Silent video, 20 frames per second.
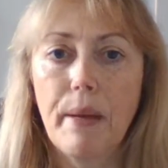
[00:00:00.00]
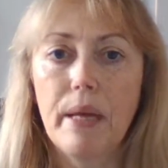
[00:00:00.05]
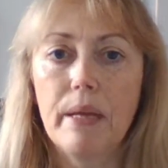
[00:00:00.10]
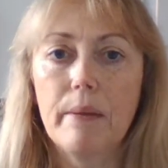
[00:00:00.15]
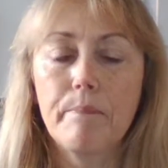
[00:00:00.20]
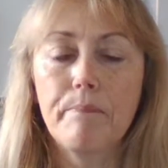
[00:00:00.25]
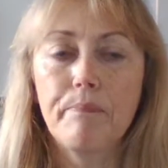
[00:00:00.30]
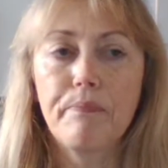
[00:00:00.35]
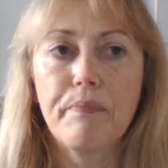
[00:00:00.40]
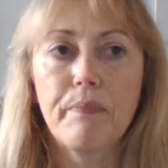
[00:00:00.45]
But
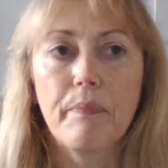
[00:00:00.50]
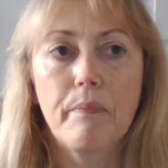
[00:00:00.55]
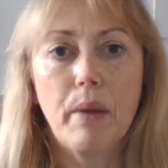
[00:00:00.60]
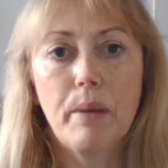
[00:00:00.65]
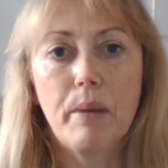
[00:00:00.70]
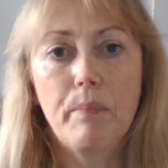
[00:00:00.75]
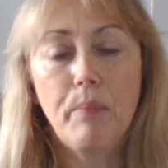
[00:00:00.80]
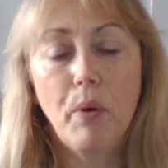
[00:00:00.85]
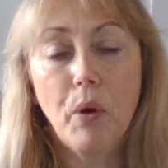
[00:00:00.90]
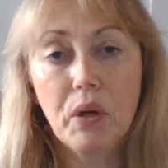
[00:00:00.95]

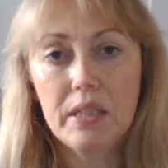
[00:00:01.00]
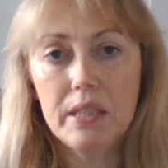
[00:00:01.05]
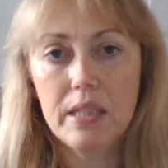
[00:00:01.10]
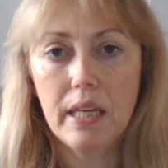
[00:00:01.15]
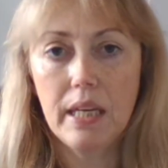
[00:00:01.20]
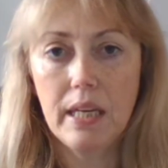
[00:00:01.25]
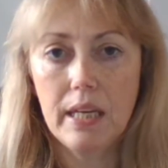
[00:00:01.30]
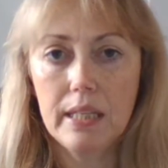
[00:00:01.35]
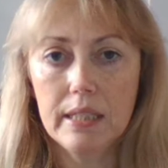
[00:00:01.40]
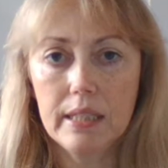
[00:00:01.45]
my point
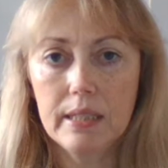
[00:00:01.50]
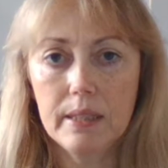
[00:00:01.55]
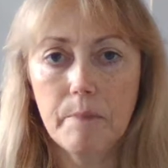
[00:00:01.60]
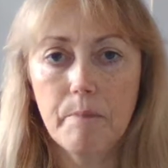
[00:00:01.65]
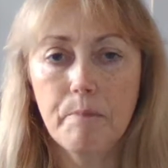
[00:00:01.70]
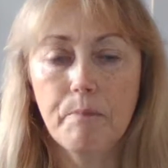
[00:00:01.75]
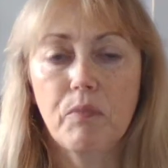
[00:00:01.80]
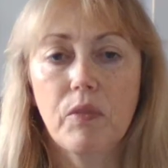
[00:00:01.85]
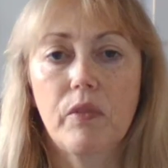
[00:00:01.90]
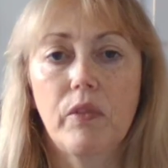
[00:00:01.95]
is
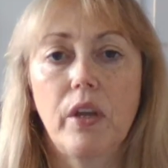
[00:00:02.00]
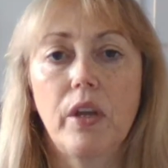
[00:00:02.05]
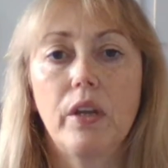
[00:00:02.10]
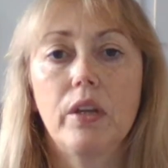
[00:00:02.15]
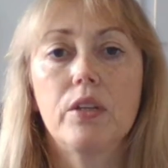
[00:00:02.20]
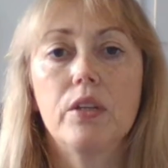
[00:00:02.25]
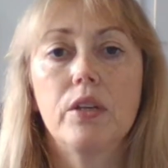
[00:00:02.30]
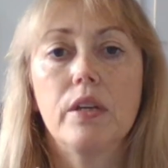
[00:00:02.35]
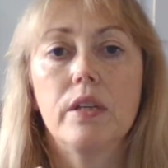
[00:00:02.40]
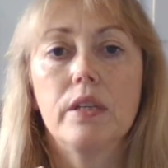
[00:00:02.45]

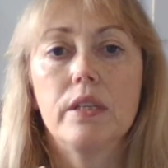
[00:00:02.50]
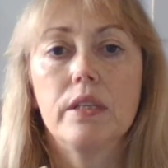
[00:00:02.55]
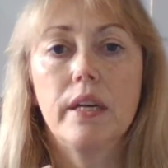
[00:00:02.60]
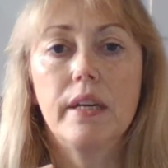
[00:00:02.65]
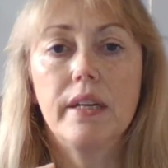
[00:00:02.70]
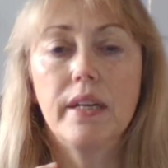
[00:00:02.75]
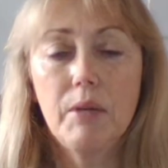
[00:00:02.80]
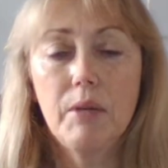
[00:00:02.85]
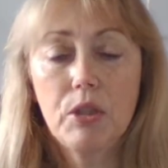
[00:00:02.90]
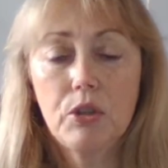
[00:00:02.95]
that
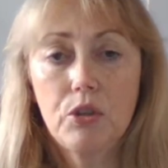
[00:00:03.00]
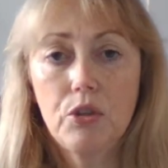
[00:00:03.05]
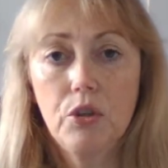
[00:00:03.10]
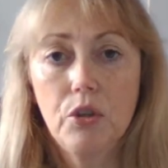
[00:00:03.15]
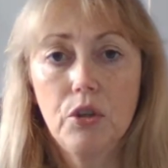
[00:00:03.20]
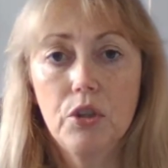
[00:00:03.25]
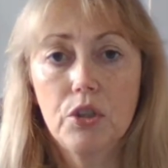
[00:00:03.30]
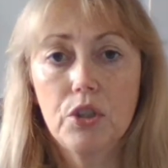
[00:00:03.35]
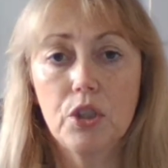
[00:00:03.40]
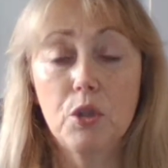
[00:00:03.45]
dynamic
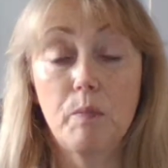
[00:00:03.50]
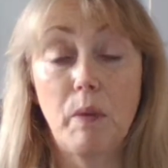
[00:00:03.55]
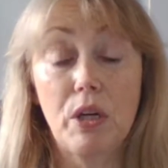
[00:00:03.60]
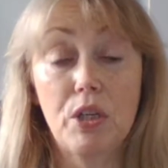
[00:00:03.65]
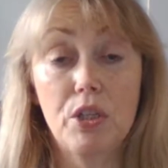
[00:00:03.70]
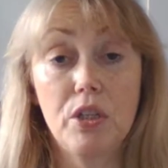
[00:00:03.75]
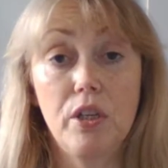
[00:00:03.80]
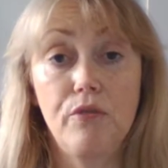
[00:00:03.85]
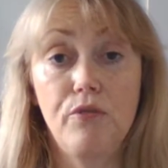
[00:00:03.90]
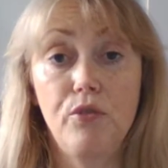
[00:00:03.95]
search,
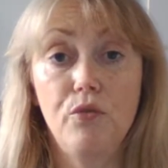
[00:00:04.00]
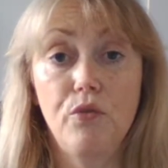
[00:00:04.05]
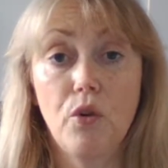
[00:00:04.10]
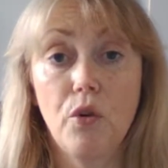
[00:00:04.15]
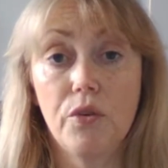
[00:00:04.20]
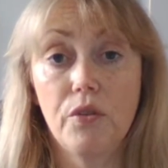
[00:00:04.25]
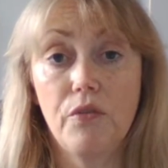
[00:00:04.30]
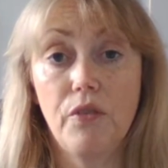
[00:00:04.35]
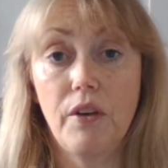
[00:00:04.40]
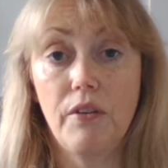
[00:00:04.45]
especially if you've
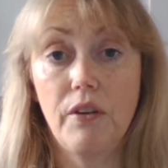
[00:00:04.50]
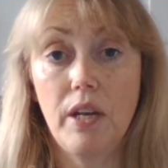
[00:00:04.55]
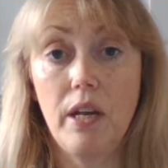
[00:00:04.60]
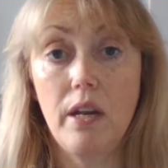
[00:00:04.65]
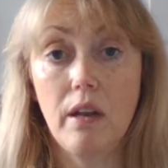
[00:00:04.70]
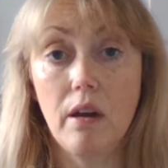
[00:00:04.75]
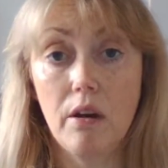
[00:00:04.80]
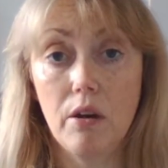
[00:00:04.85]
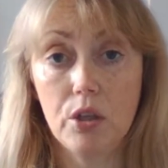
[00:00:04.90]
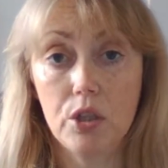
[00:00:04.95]
got a very
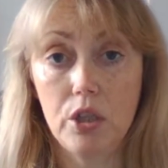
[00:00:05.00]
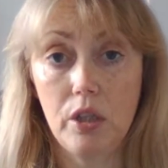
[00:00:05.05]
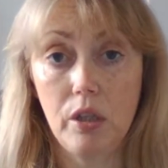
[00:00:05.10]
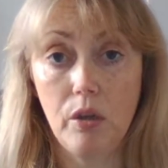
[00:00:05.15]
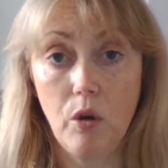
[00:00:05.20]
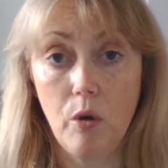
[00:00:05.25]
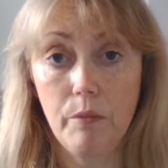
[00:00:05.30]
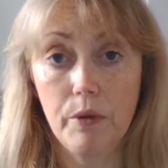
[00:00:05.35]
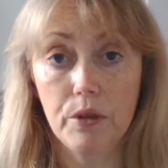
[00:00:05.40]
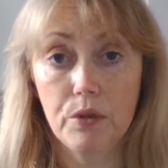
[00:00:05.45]
large
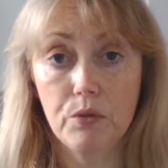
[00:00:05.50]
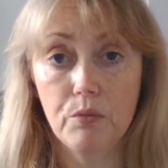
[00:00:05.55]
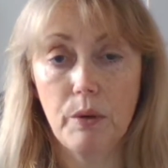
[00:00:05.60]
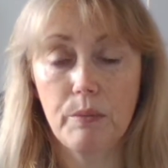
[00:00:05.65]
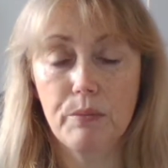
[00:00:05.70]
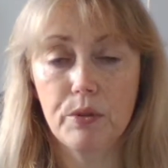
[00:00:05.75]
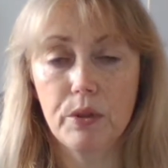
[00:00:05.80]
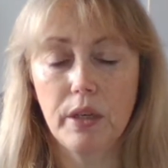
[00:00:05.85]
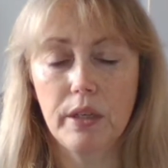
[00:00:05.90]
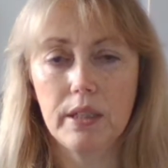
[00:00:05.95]
e-commerce
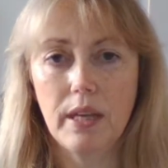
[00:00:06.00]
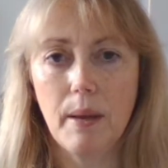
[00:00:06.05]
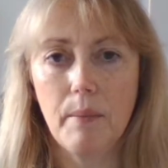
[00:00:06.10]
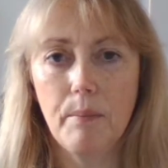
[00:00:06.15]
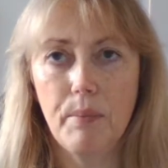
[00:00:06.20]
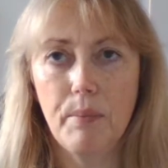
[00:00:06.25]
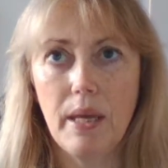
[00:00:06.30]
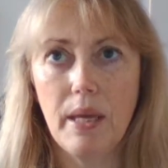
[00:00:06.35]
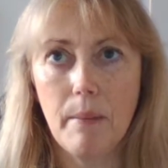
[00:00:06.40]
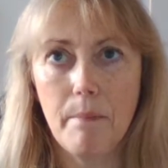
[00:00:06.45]
website, can
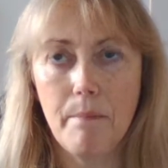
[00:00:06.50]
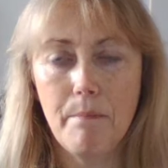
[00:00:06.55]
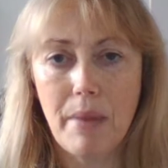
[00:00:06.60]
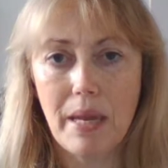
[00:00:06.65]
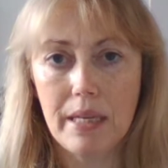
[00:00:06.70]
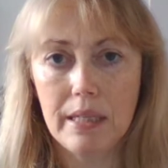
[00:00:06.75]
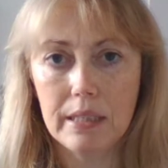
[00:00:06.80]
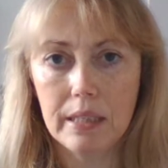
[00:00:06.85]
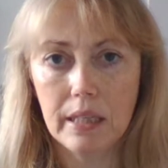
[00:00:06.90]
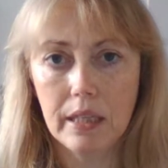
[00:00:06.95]
be
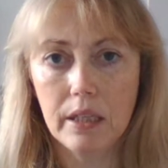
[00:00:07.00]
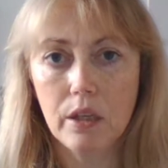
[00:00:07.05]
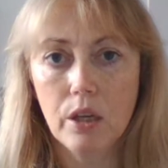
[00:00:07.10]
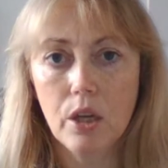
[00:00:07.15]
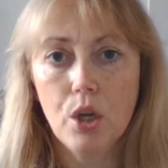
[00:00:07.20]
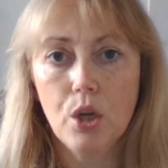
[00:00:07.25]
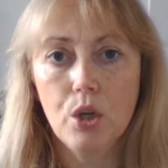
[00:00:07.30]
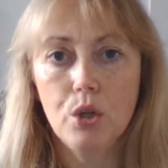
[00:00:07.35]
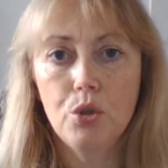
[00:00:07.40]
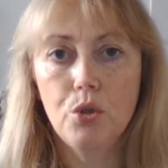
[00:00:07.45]
amazing
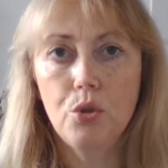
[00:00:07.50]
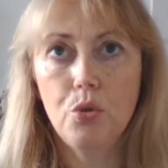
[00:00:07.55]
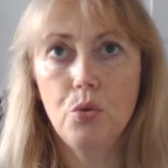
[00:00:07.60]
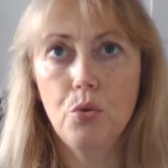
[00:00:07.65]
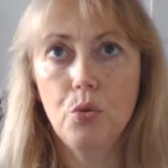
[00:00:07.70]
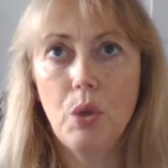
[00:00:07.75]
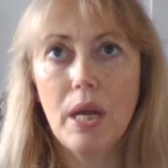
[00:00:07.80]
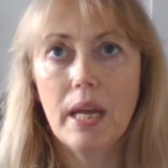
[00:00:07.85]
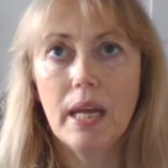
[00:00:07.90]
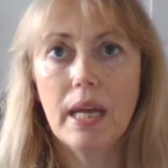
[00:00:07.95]

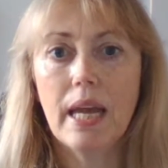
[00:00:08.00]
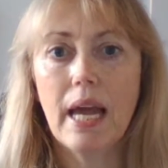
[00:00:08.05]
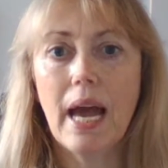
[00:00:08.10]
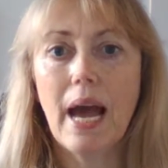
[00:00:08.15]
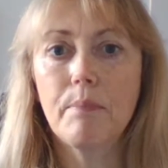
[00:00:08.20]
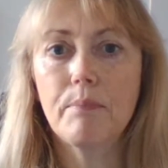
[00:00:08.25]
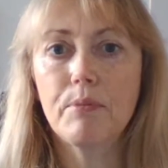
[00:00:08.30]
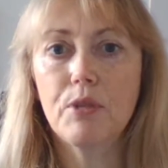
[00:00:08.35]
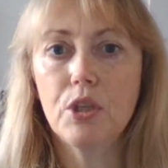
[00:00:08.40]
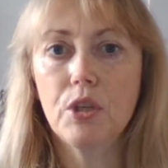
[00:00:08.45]
to
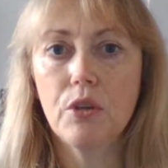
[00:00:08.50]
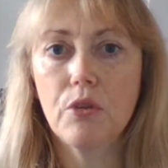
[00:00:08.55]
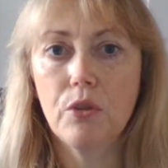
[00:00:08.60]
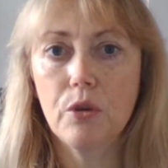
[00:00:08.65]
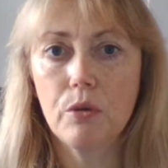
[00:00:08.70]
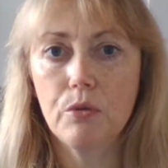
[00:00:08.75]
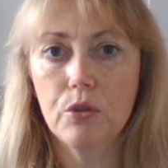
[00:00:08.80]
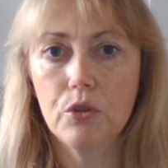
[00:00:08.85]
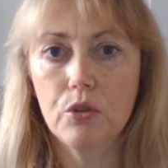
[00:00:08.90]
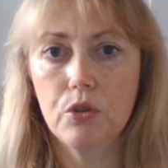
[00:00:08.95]
capture
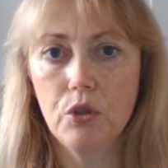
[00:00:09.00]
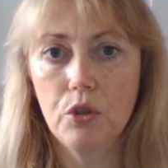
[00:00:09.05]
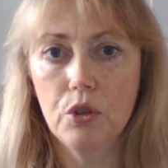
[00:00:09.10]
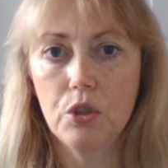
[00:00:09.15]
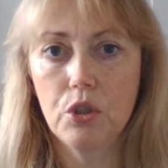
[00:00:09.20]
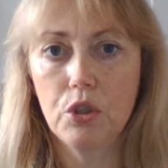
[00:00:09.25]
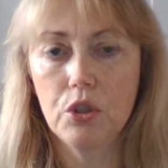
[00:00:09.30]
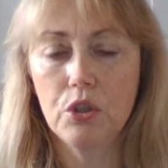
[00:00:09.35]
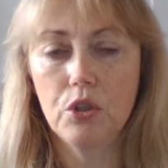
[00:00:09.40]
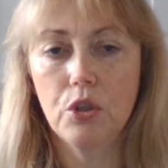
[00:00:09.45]
those
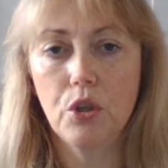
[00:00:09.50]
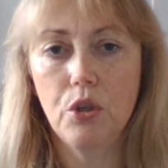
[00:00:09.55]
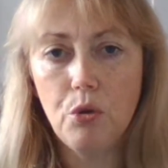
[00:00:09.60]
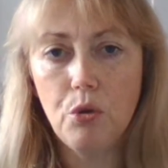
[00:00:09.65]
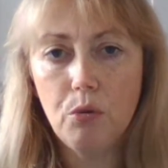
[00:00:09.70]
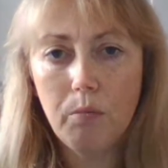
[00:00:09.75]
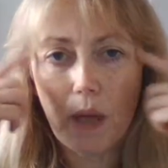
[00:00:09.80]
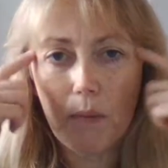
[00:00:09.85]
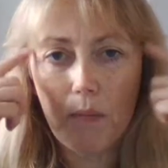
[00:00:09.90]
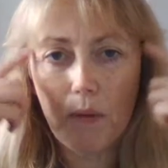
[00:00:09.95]
searches that
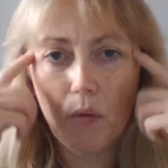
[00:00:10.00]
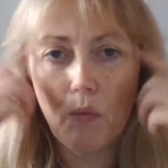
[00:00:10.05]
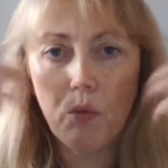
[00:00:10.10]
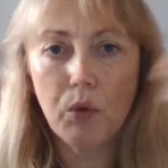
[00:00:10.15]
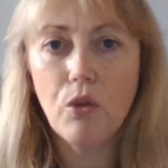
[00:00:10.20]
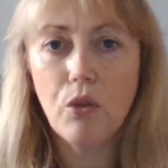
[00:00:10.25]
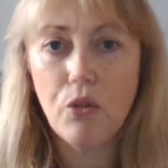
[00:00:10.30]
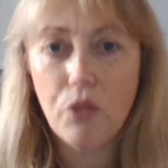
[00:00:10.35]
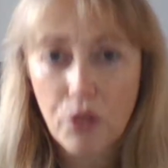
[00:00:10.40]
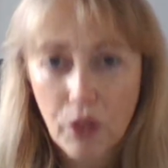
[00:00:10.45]
you maybe
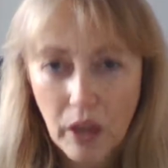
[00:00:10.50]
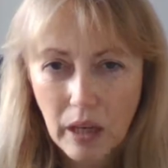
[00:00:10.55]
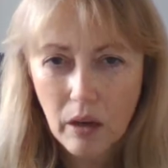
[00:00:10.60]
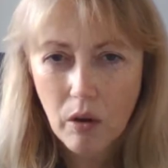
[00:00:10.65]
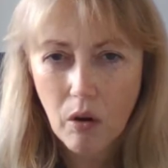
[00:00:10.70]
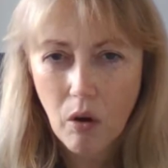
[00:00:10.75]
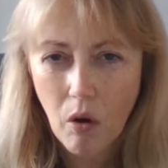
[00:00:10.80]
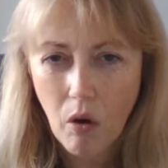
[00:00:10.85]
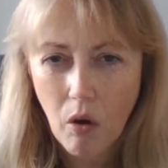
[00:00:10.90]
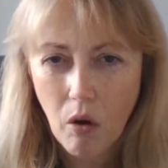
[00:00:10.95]
wouldn't
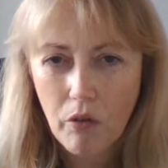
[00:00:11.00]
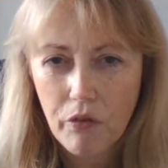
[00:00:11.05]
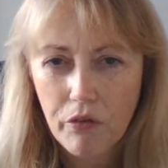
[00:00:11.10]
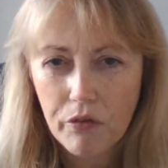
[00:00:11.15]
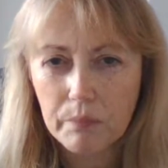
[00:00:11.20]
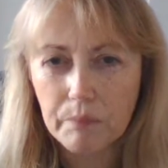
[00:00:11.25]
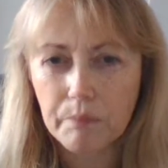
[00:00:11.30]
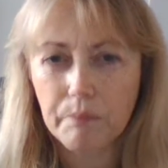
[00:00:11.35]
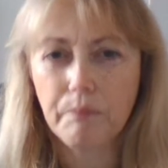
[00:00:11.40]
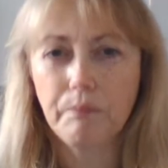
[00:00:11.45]
think of,